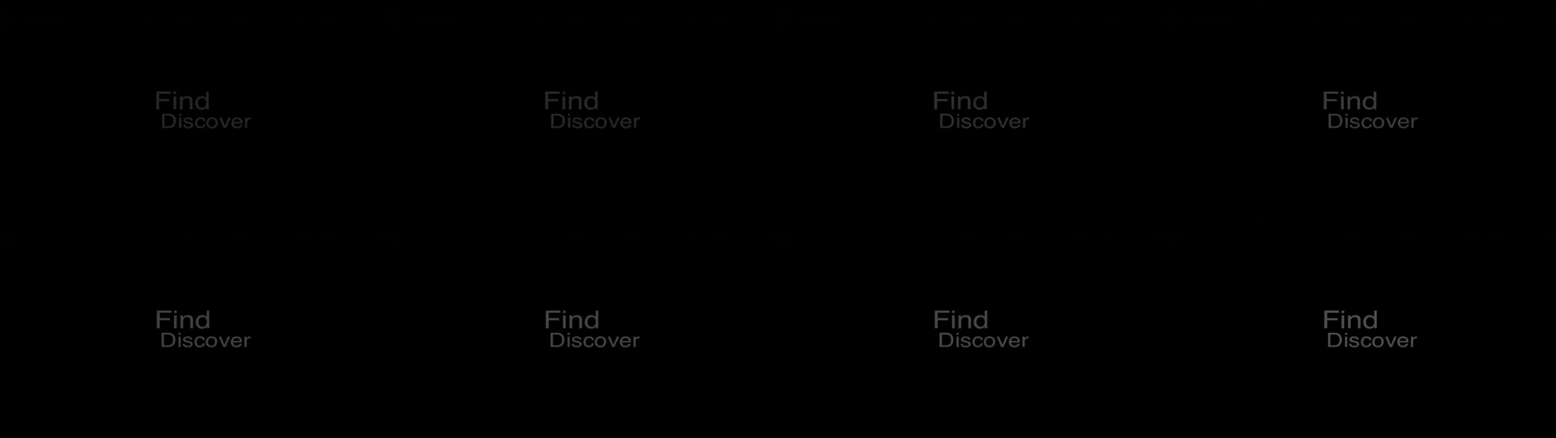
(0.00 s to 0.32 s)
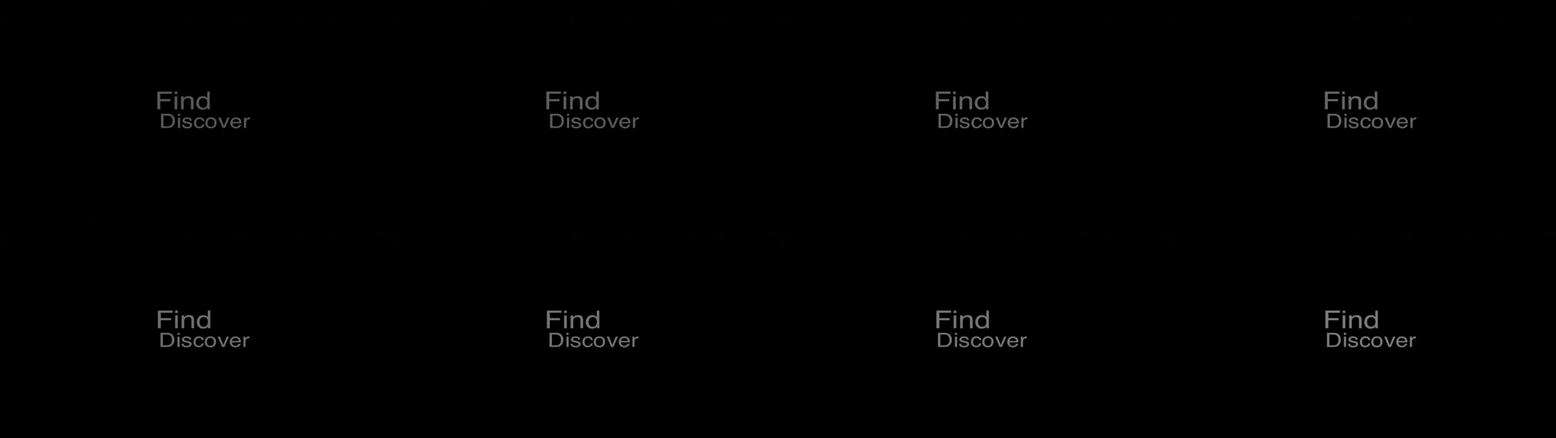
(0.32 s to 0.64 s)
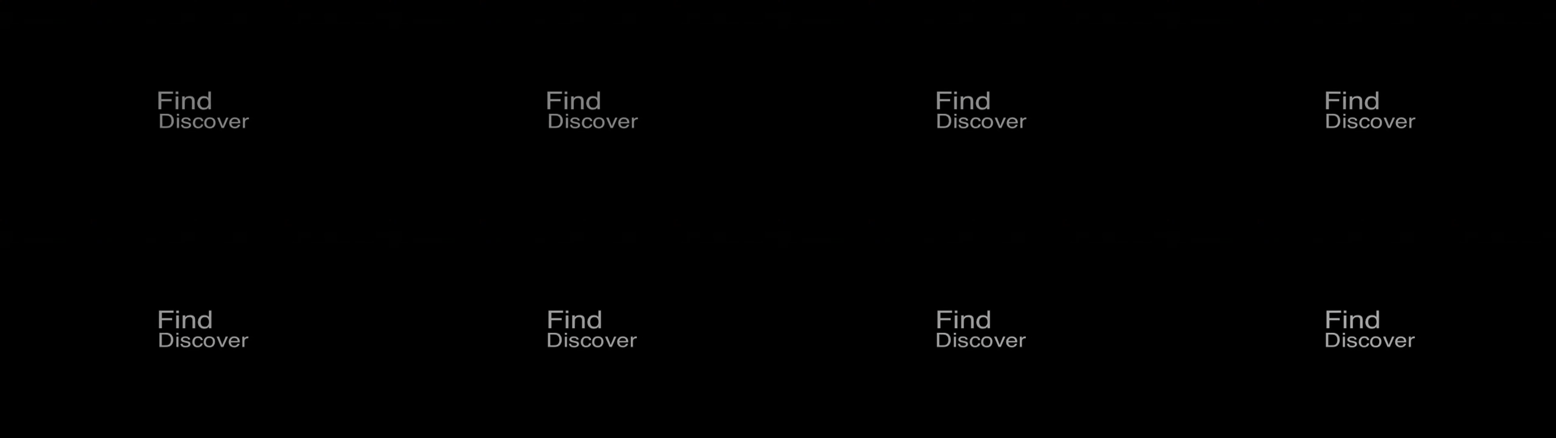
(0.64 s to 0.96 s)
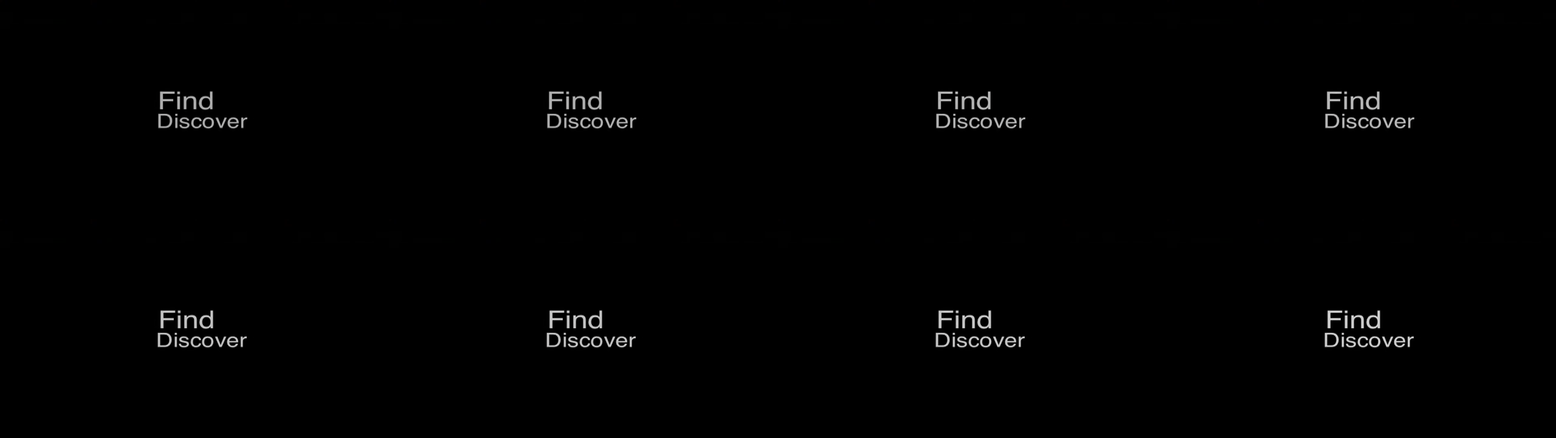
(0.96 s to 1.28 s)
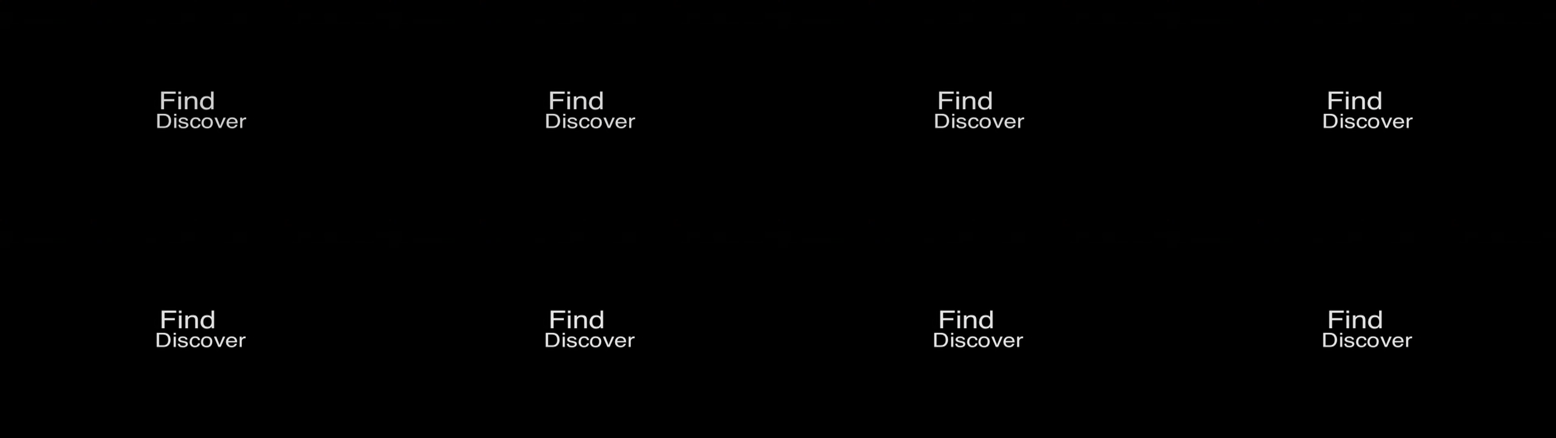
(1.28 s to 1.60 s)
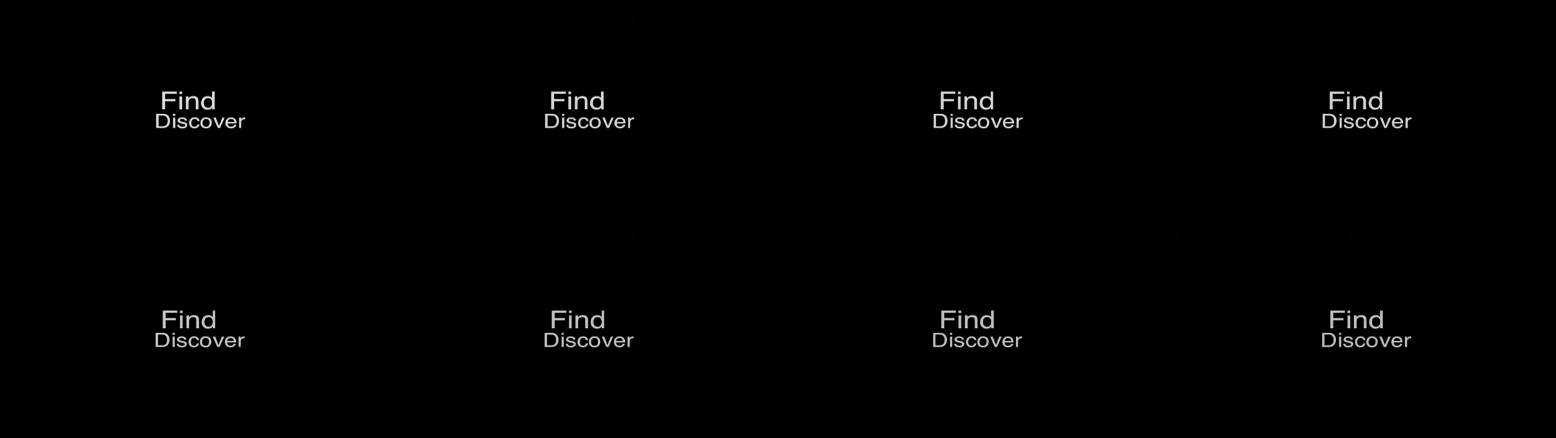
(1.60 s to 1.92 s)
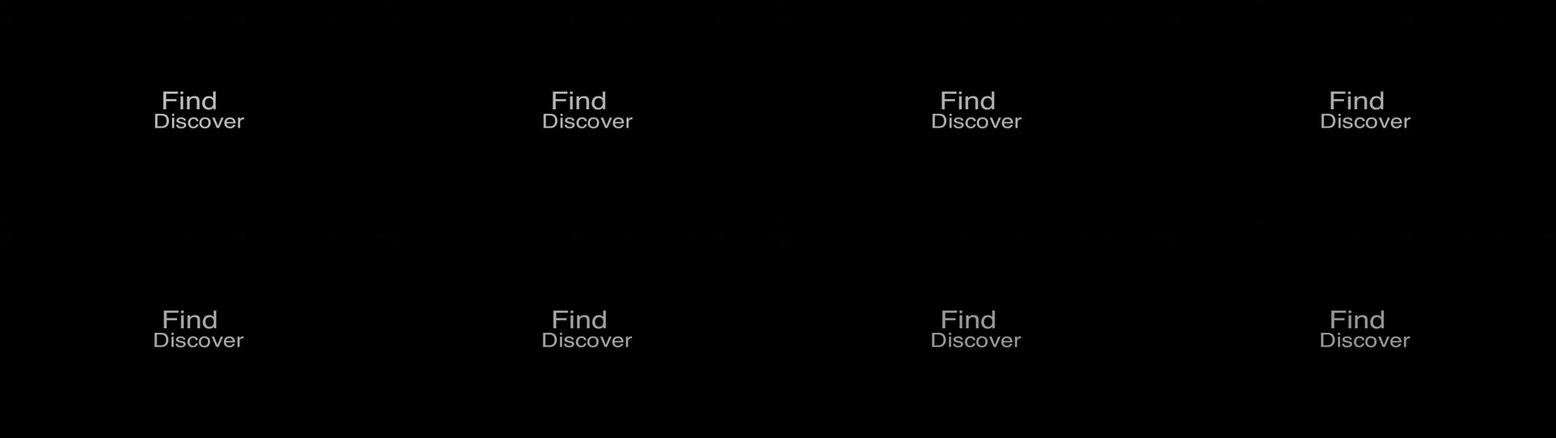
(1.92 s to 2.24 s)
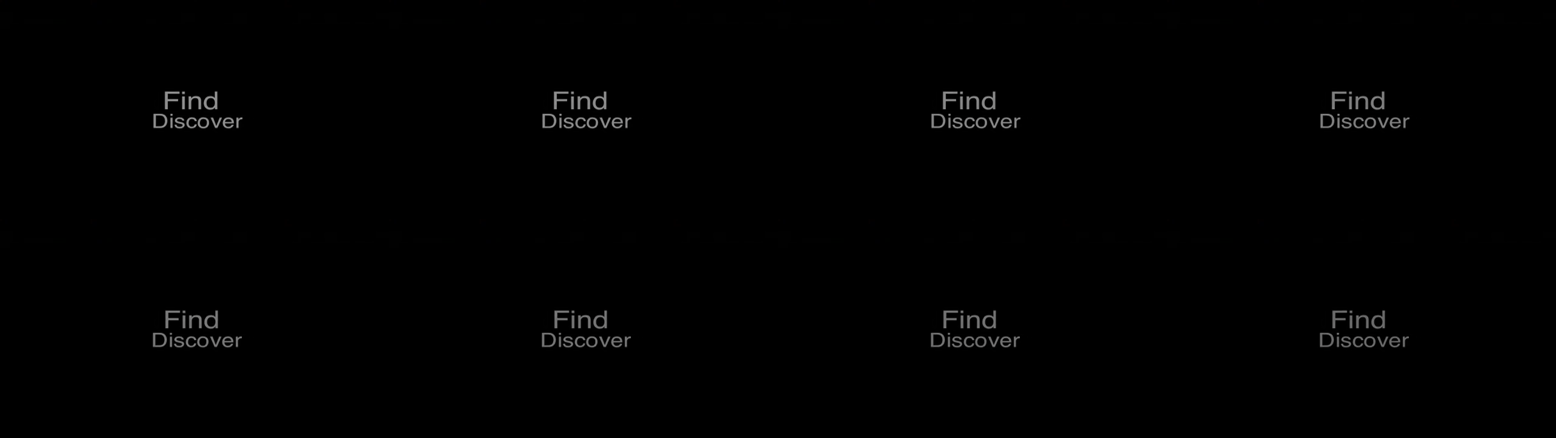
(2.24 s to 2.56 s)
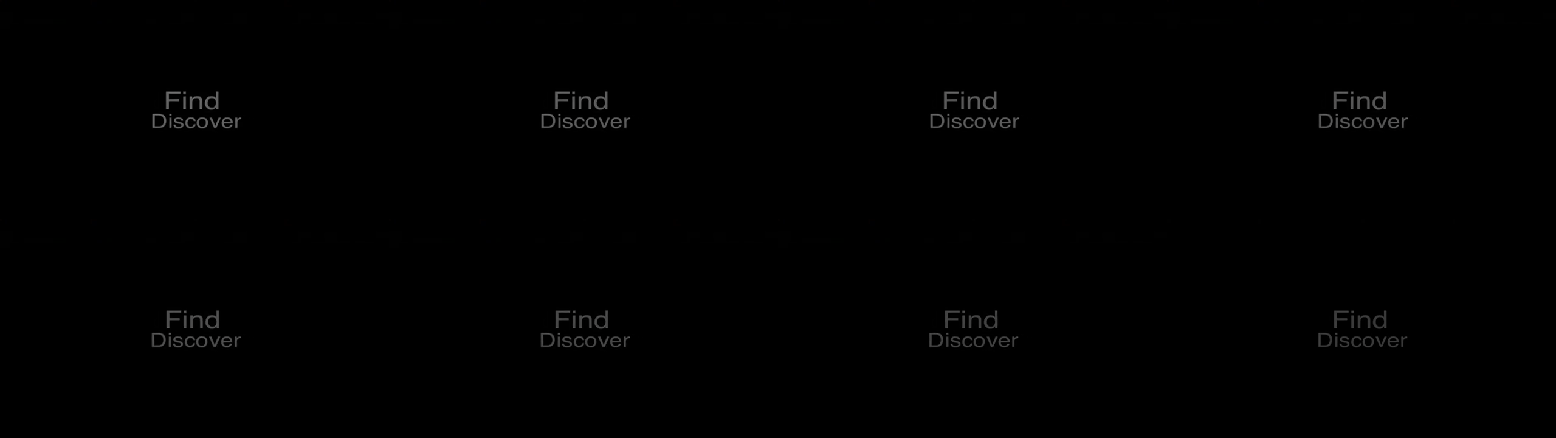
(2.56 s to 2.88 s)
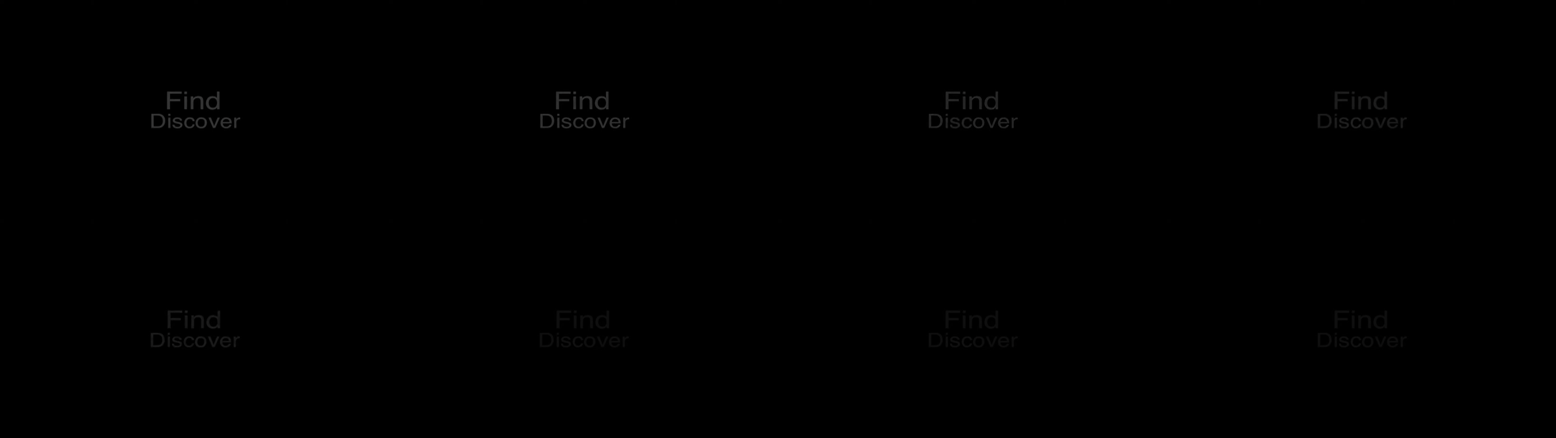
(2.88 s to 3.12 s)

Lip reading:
(no speaker visible)